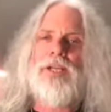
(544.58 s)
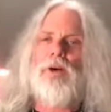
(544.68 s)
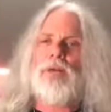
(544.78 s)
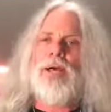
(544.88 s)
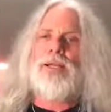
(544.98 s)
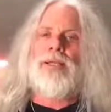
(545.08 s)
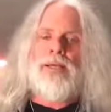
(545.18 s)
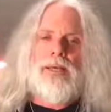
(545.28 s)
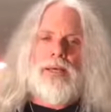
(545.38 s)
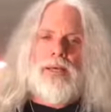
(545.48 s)
don't like
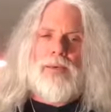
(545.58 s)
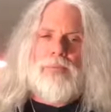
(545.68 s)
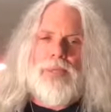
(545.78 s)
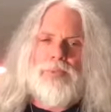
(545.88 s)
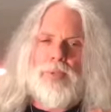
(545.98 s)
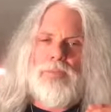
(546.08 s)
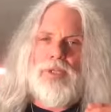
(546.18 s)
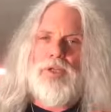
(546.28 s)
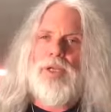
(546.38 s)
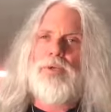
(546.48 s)
people to be
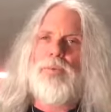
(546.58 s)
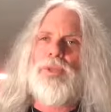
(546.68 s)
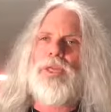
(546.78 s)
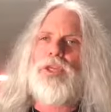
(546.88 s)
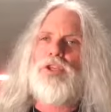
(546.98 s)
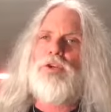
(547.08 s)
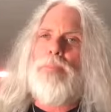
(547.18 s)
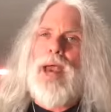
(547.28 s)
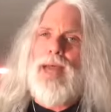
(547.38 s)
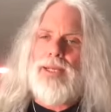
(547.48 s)
treated with
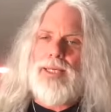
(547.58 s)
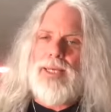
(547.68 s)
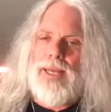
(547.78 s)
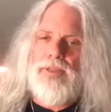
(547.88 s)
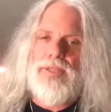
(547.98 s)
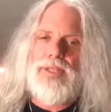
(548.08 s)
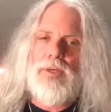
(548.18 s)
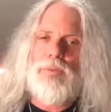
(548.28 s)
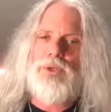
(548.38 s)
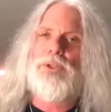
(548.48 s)
inhumanity, and I think
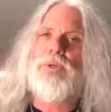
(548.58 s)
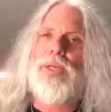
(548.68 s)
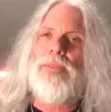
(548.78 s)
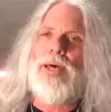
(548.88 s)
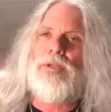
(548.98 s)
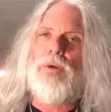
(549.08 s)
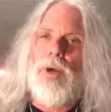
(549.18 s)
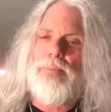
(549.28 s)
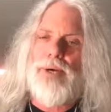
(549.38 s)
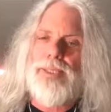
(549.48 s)
that we're doing that to our
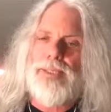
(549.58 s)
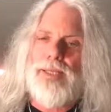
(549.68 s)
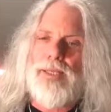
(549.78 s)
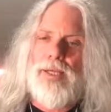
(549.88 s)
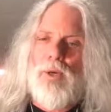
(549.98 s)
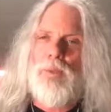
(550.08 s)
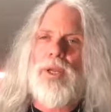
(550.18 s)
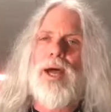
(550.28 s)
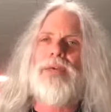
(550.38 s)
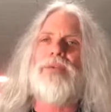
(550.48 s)
president. We're
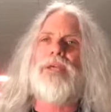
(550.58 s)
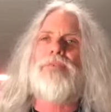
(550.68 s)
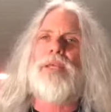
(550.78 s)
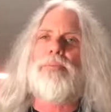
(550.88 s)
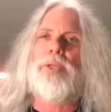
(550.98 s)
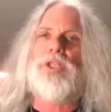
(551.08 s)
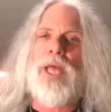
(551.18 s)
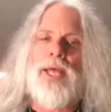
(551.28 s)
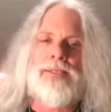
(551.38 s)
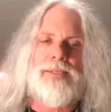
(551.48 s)
not even giving him a
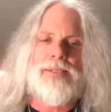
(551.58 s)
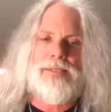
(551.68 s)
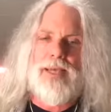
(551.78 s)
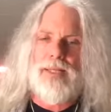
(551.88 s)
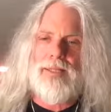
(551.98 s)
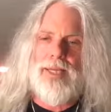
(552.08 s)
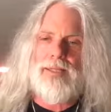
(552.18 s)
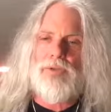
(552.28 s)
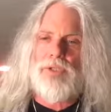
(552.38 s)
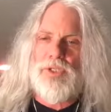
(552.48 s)
chance to settle
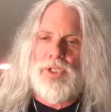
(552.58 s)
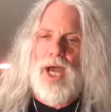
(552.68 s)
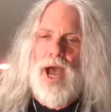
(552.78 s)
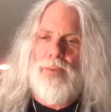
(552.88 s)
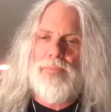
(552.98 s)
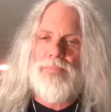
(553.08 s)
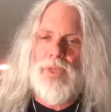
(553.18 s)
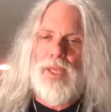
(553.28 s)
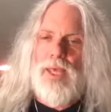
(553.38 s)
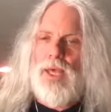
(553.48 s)
into his job.
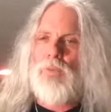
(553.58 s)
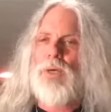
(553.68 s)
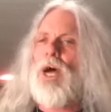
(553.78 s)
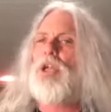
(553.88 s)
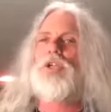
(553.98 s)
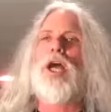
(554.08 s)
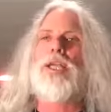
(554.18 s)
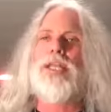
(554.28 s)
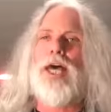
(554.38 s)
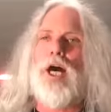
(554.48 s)
And we're not
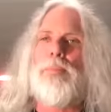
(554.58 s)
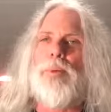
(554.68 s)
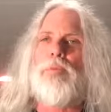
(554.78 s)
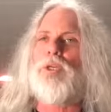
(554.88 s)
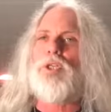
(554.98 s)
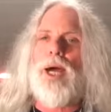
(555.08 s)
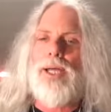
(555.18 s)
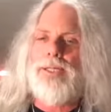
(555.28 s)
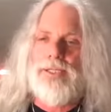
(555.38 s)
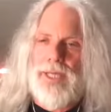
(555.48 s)
trying to help him, we're
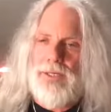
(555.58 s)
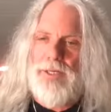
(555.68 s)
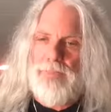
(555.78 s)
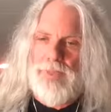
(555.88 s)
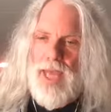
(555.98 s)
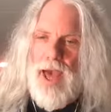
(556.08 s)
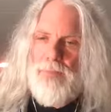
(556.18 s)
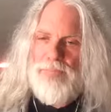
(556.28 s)
trying to tear him down.